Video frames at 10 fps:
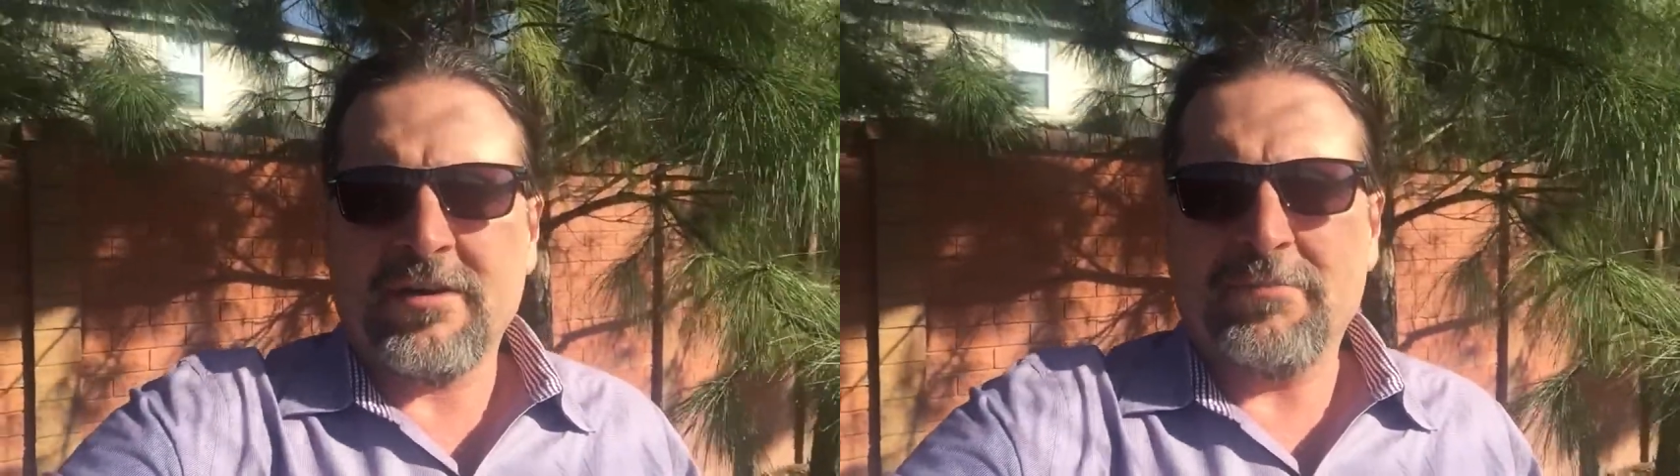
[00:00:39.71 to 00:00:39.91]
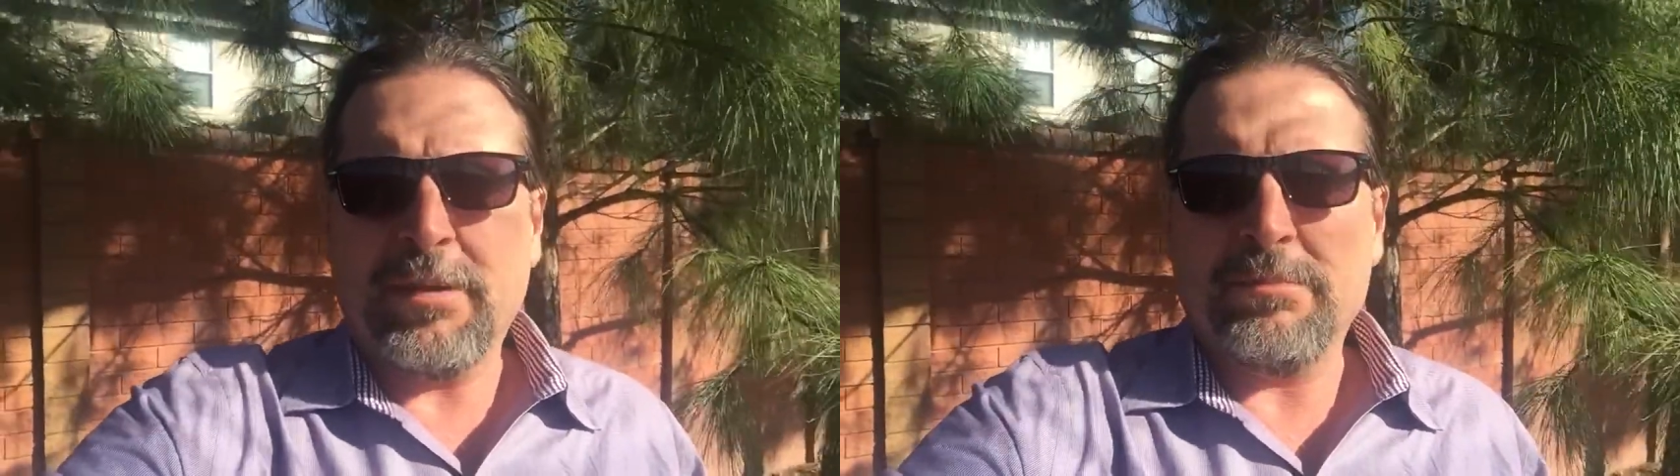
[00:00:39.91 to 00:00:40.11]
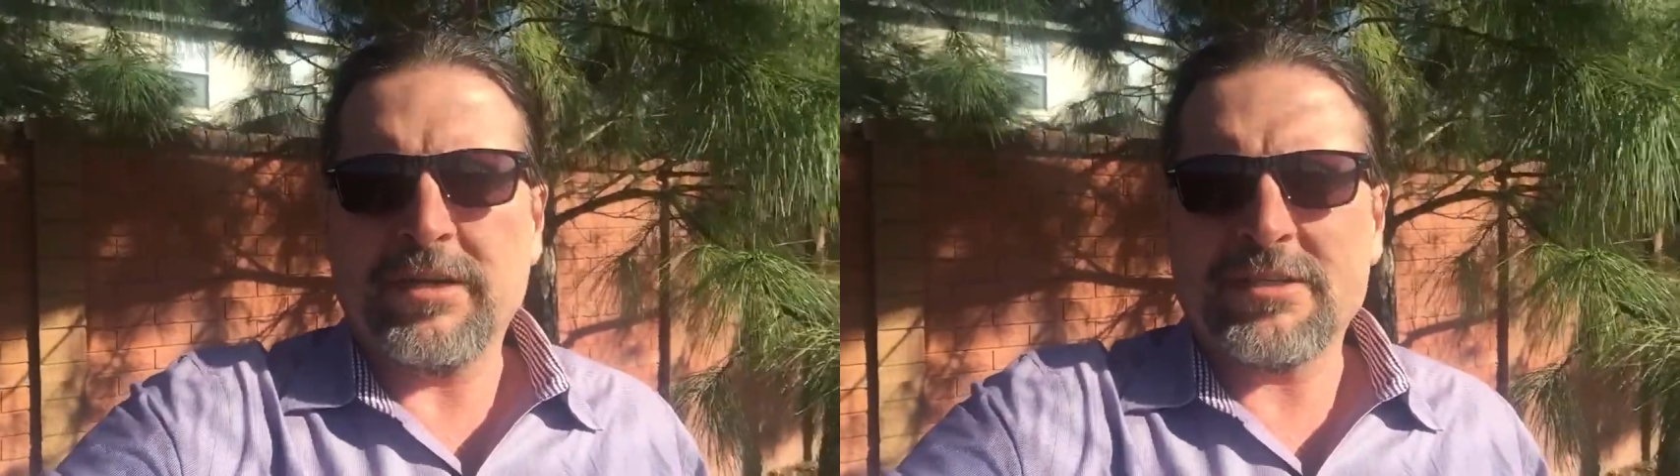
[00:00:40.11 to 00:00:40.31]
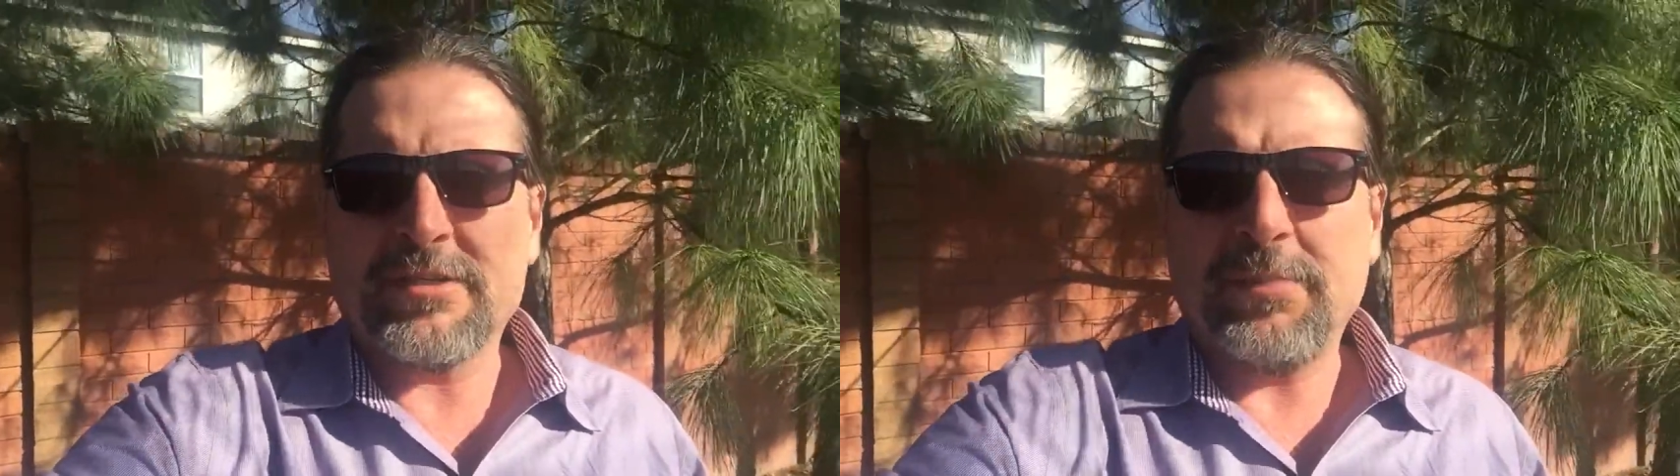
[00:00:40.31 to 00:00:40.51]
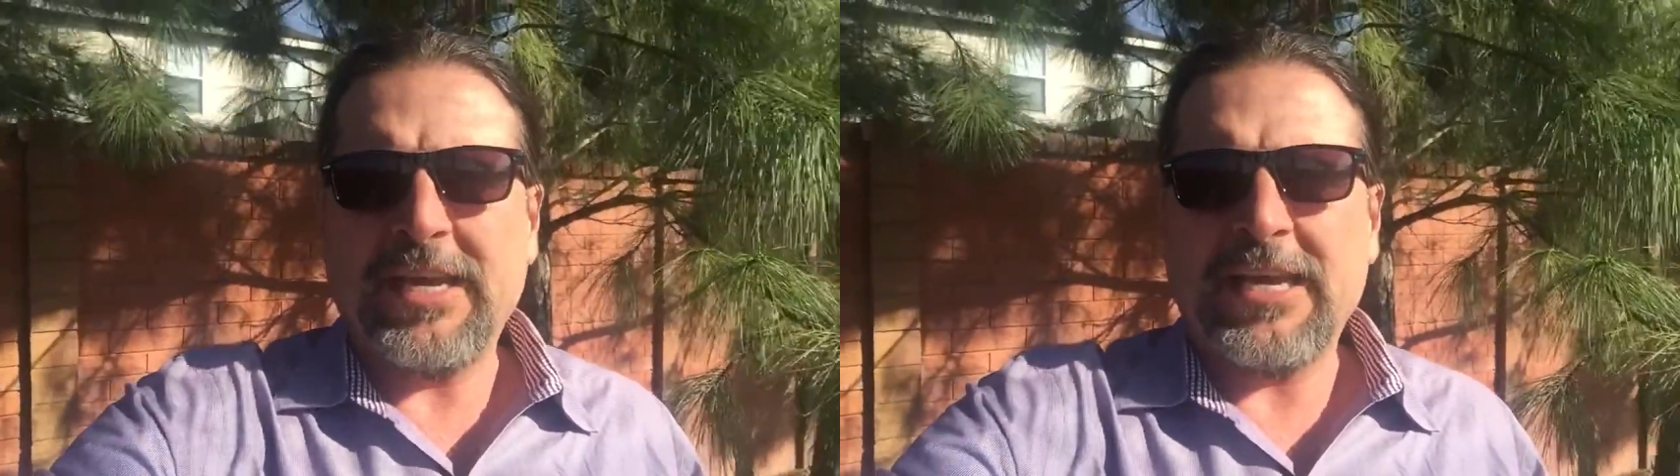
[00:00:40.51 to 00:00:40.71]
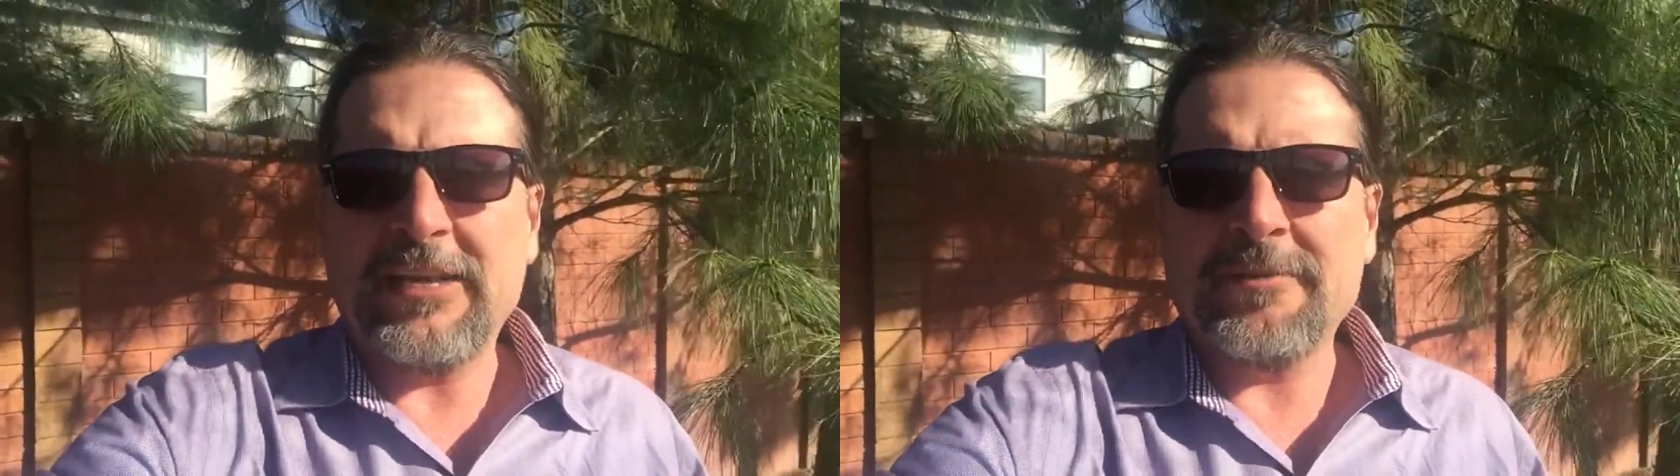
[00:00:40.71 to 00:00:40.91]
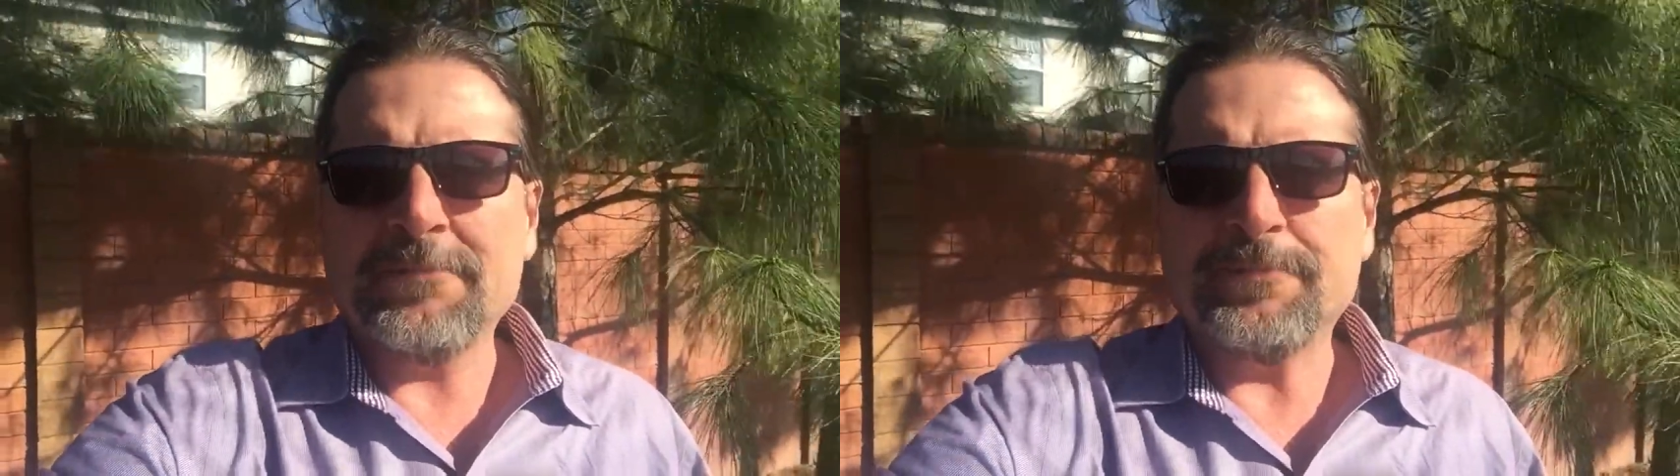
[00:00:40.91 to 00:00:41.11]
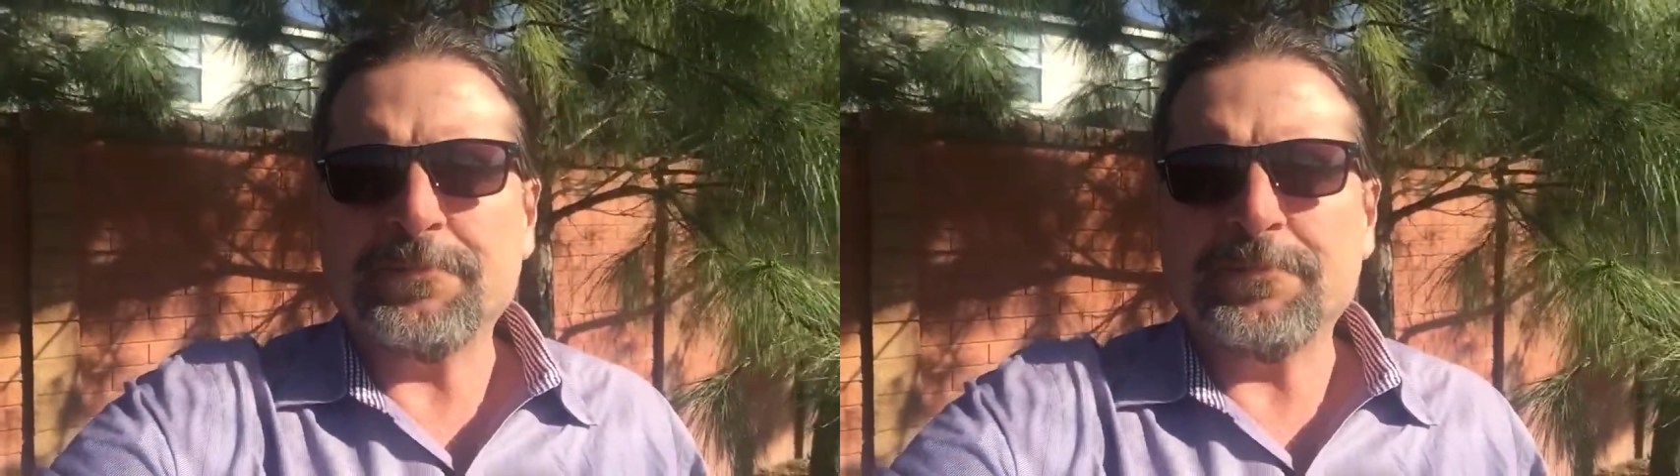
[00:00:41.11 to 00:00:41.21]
of public speaking?